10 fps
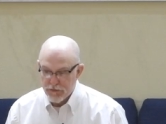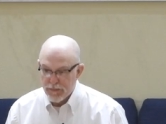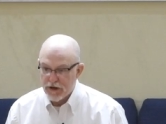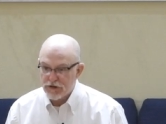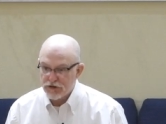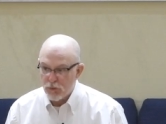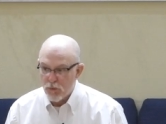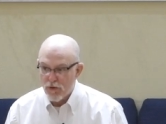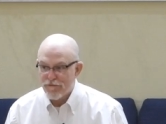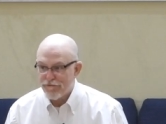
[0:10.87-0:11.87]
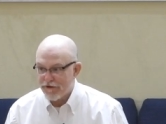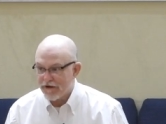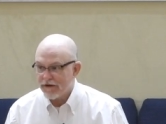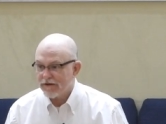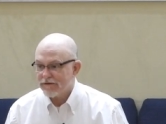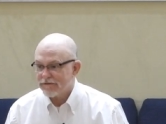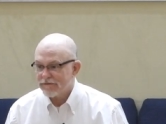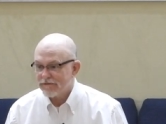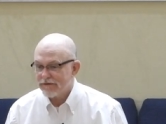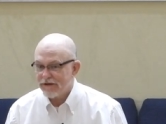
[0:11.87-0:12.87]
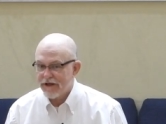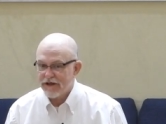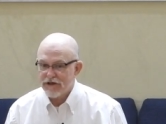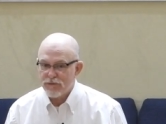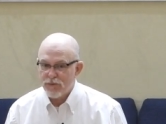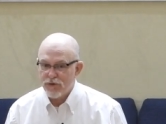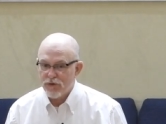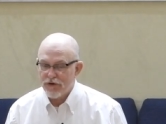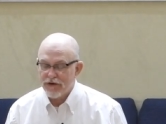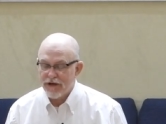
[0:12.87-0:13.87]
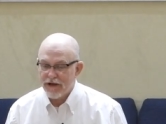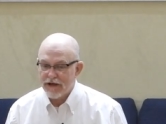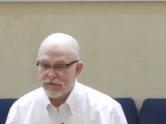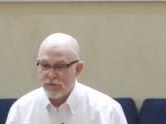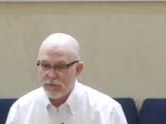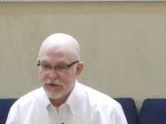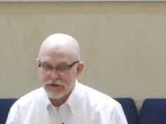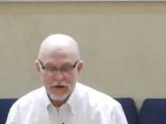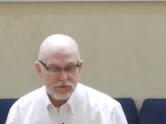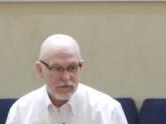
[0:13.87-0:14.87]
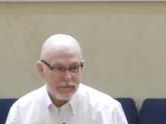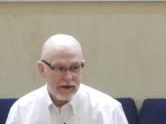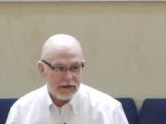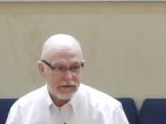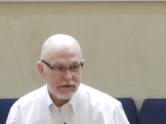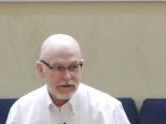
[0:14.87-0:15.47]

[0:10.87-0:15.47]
spiritual warfare in this world, and, and that's what we talked about